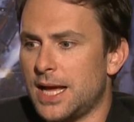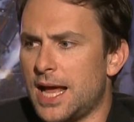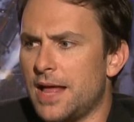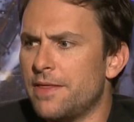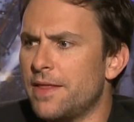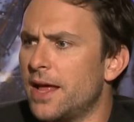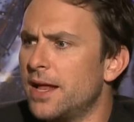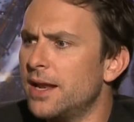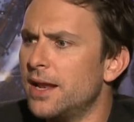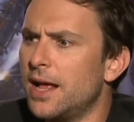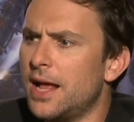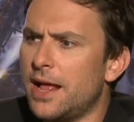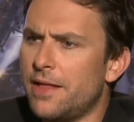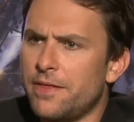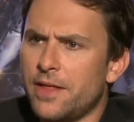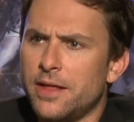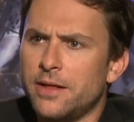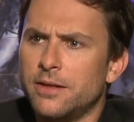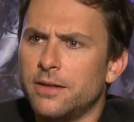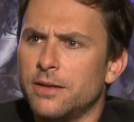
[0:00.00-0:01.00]
and then
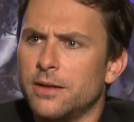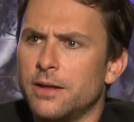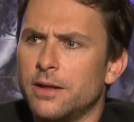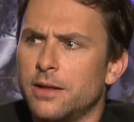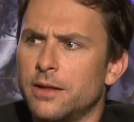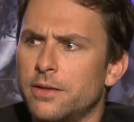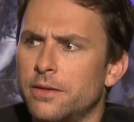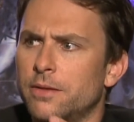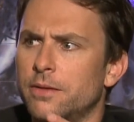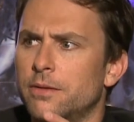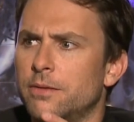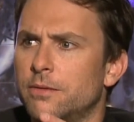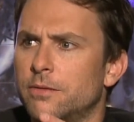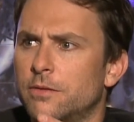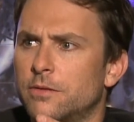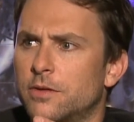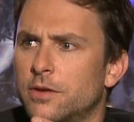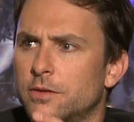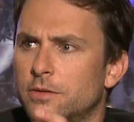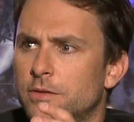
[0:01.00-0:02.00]
and then
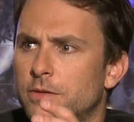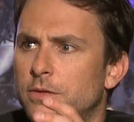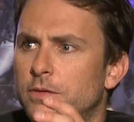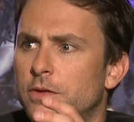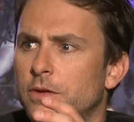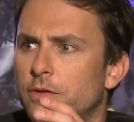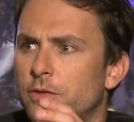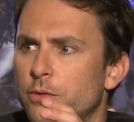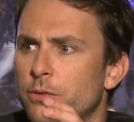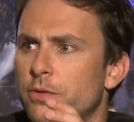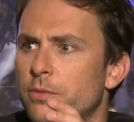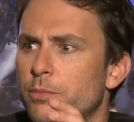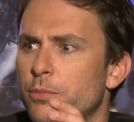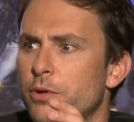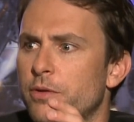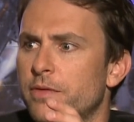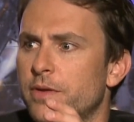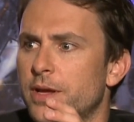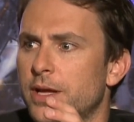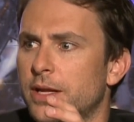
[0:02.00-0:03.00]
to to do the
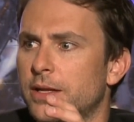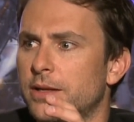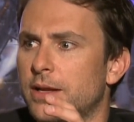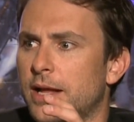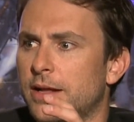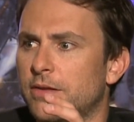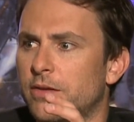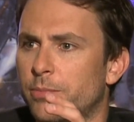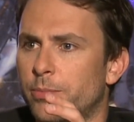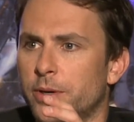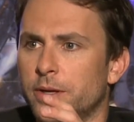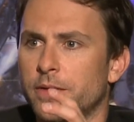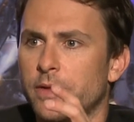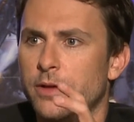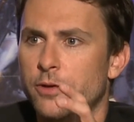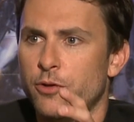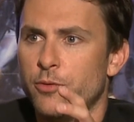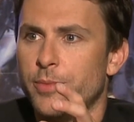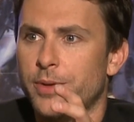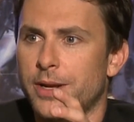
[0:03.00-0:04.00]
movie and, and to bring the
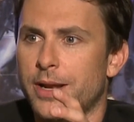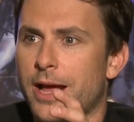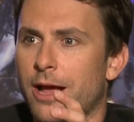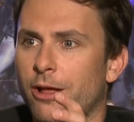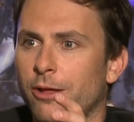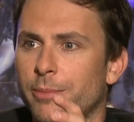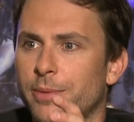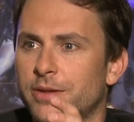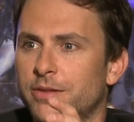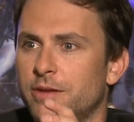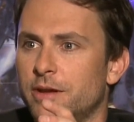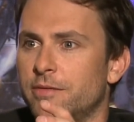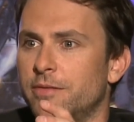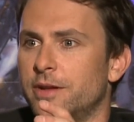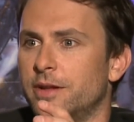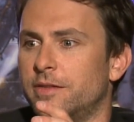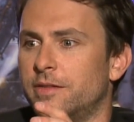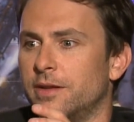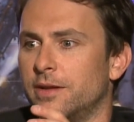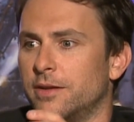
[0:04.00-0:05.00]
human element of
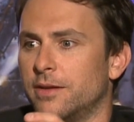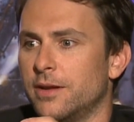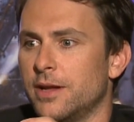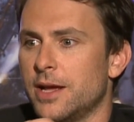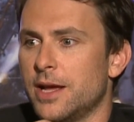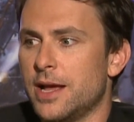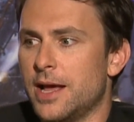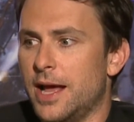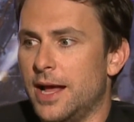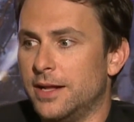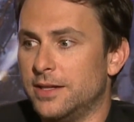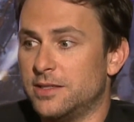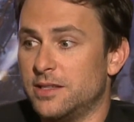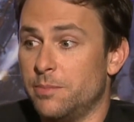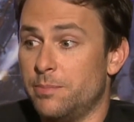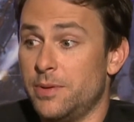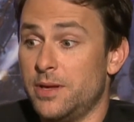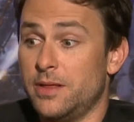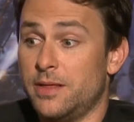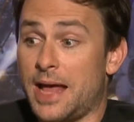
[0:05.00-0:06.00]
it, and and to
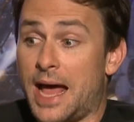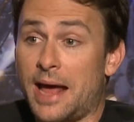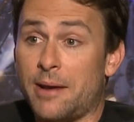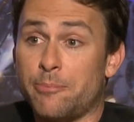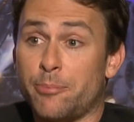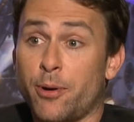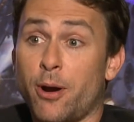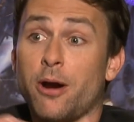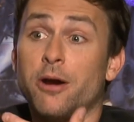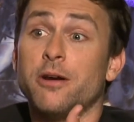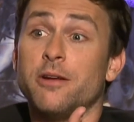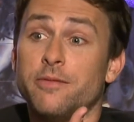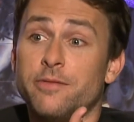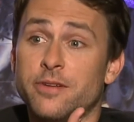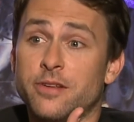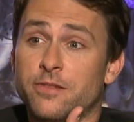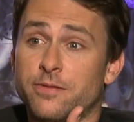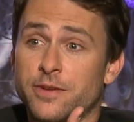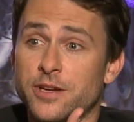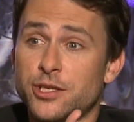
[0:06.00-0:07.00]
be that part of
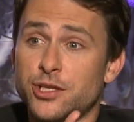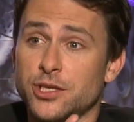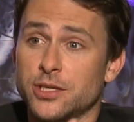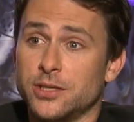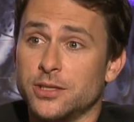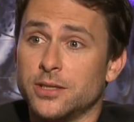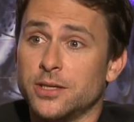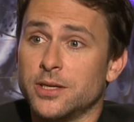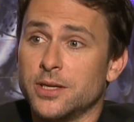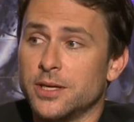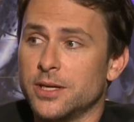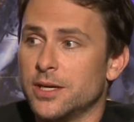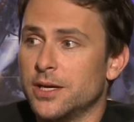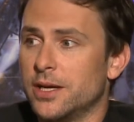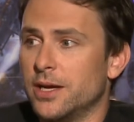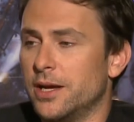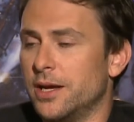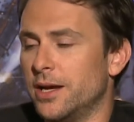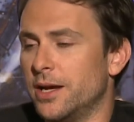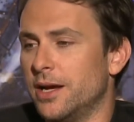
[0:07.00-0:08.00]
his vision,
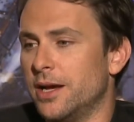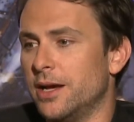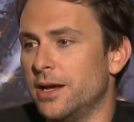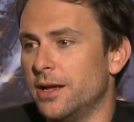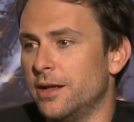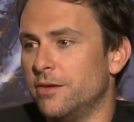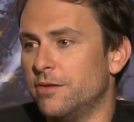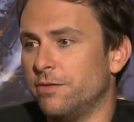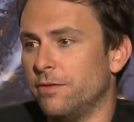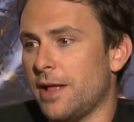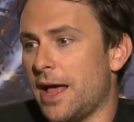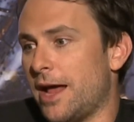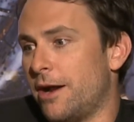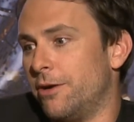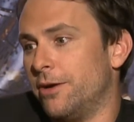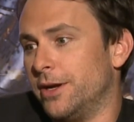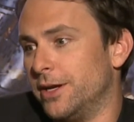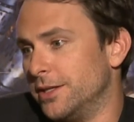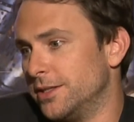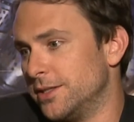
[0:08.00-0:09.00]
uh, is
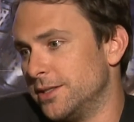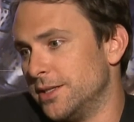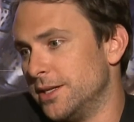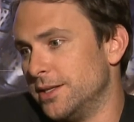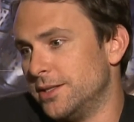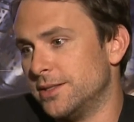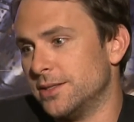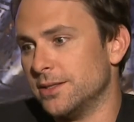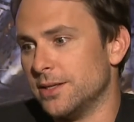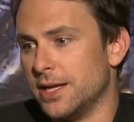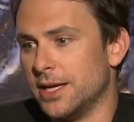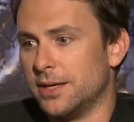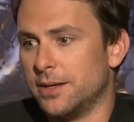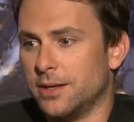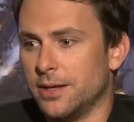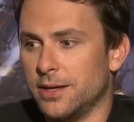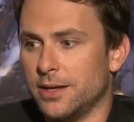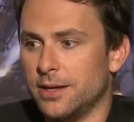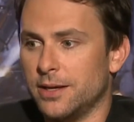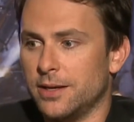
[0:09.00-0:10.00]
flattering. It's it's
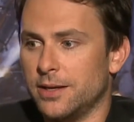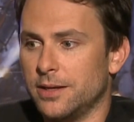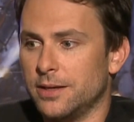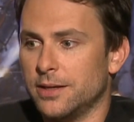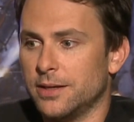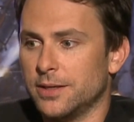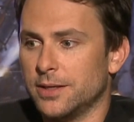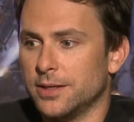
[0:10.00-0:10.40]
like uh,